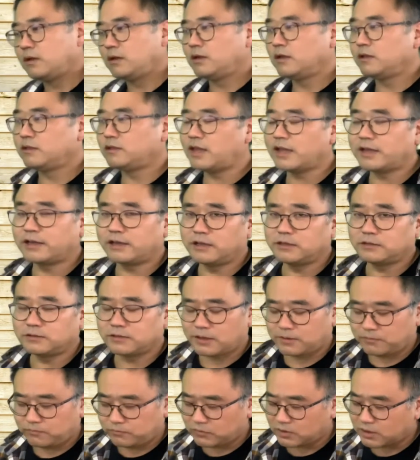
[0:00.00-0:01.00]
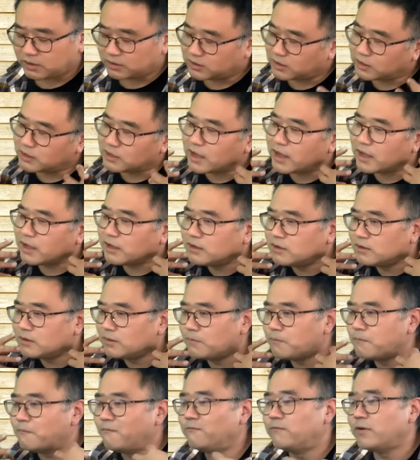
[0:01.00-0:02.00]
thing, isn't it, that they
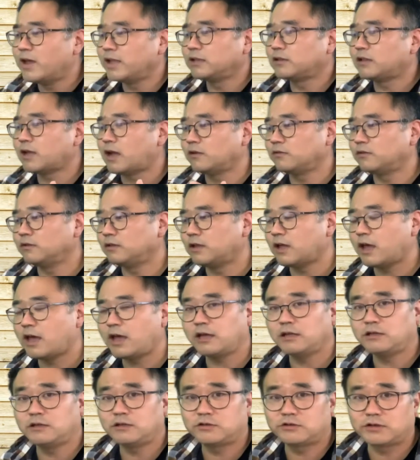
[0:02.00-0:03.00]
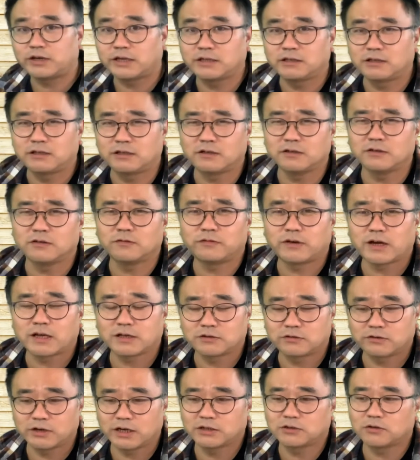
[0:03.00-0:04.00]
vent out the hatred and the
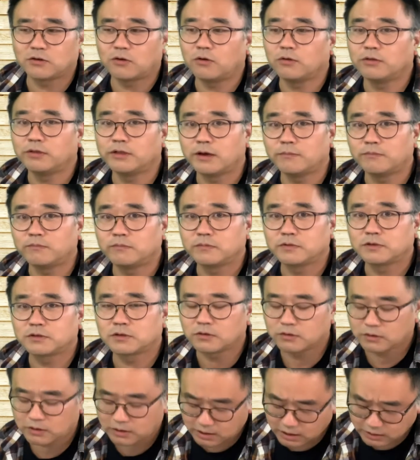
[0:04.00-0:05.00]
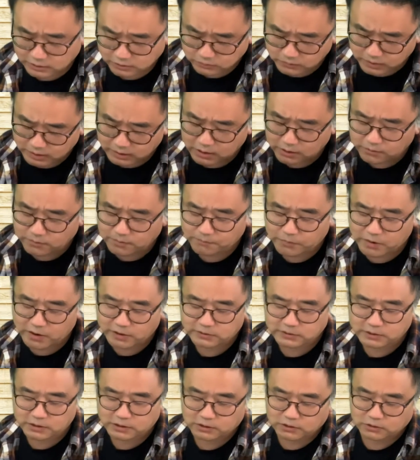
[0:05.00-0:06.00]
frustration on them. So that's why they were
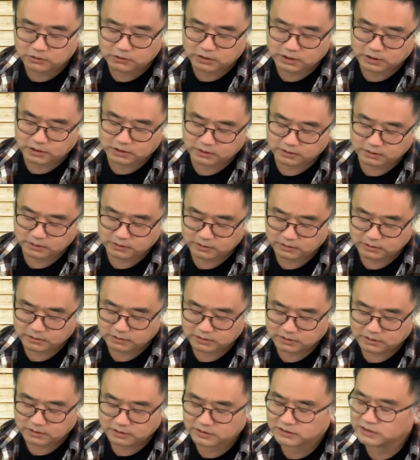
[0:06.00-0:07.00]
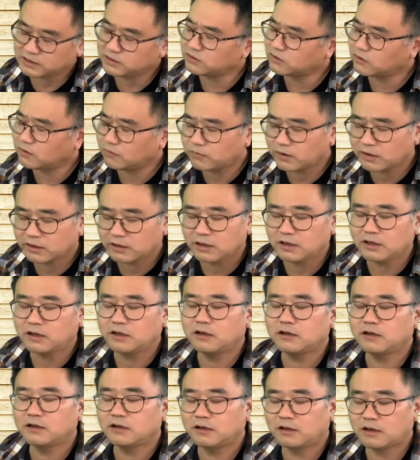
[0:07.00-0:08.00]
persecuted. You see, nobody
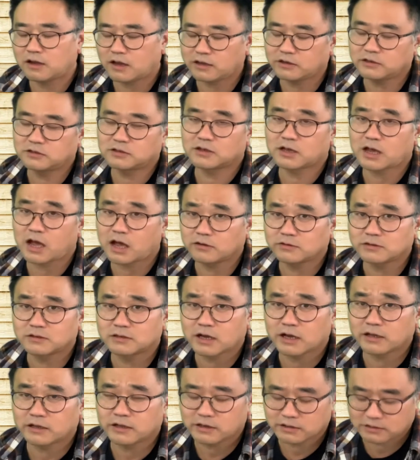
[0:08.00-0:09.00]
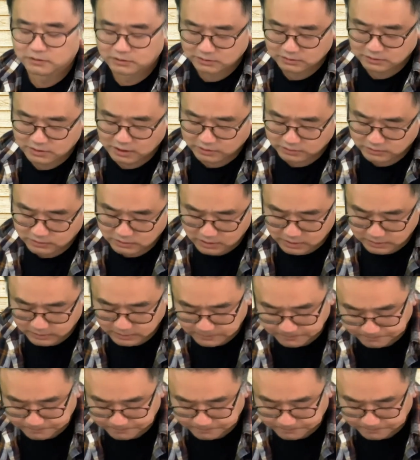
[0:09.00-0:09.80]
likes outsiders' success.